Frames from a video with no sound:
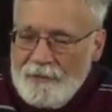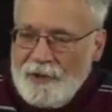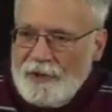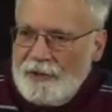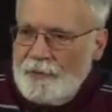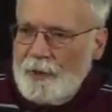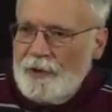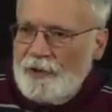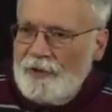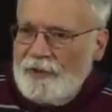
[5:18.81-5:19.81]
that's
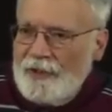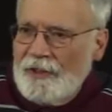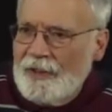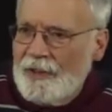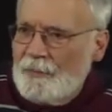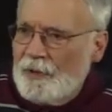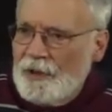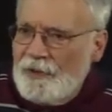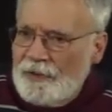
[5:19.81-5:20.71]
exposed to sunlight, pretty